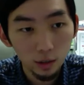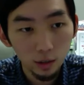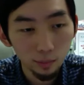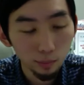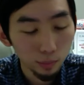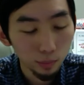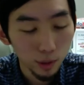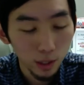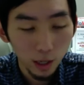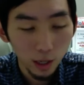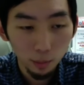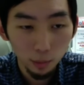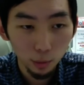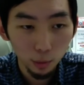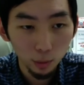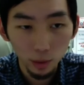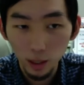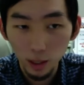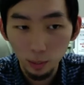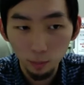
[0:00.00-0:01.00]
the shampoo
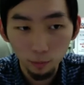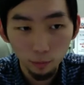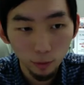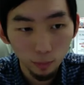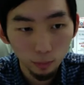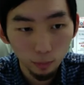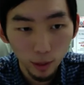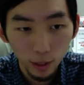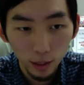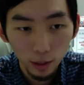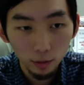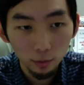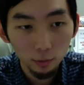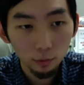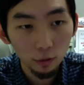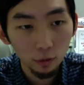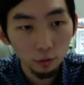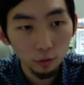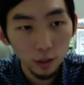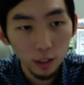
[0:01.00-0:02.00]
went up from like
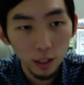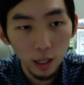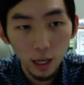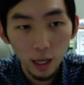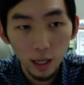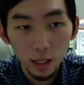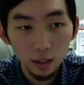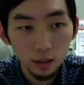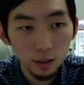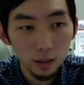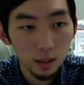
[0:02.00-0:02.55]
58